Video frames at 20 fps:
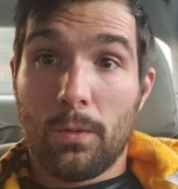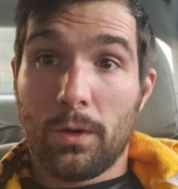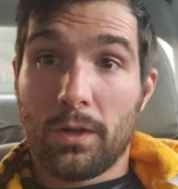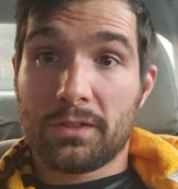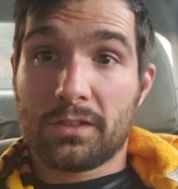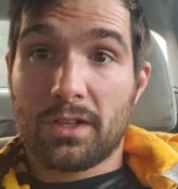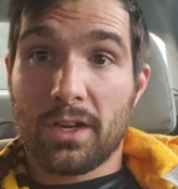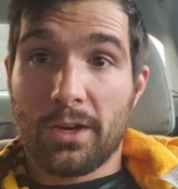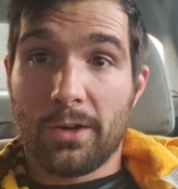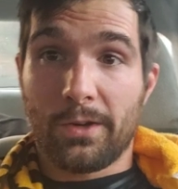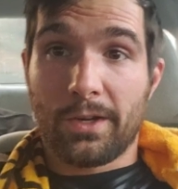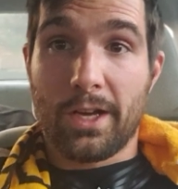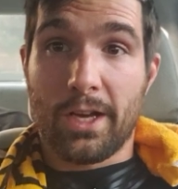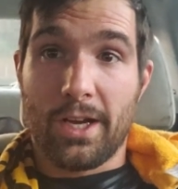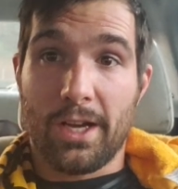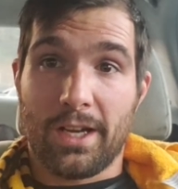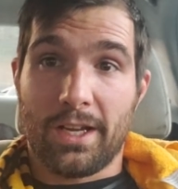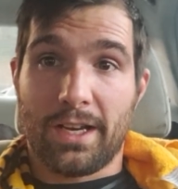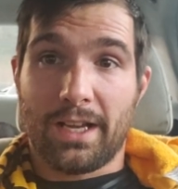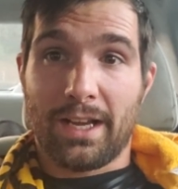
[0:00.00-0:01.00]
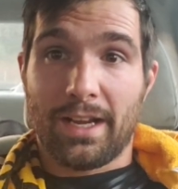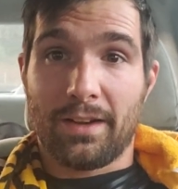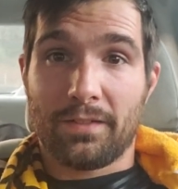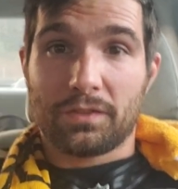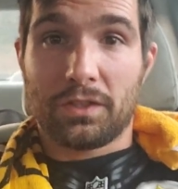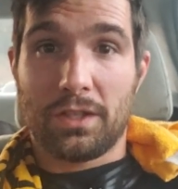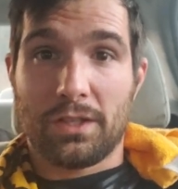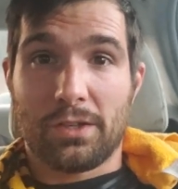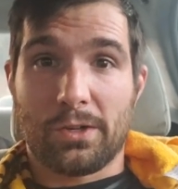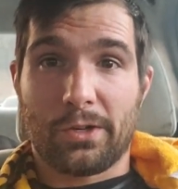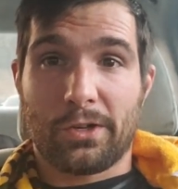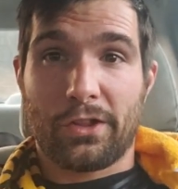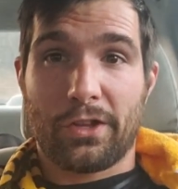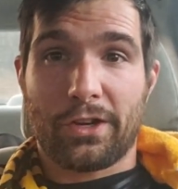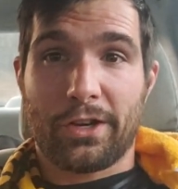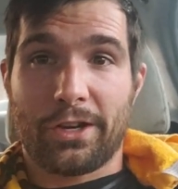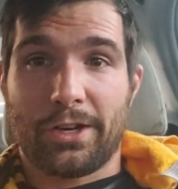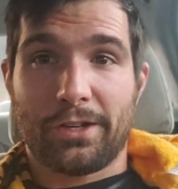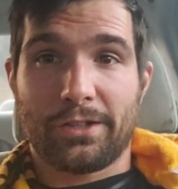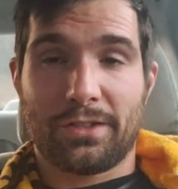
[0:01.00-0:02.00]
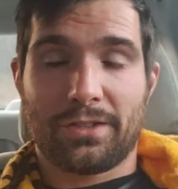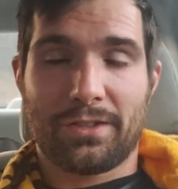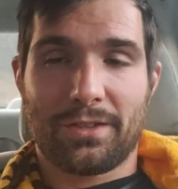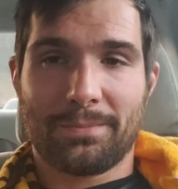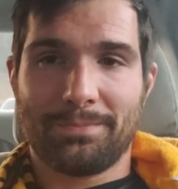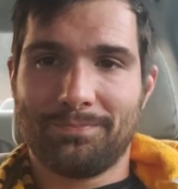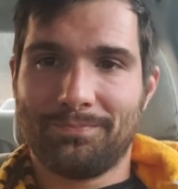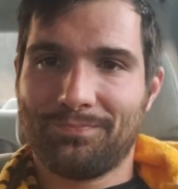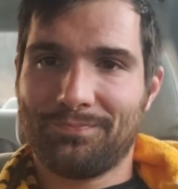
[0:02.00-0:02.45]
What's going on, AFC Northerners?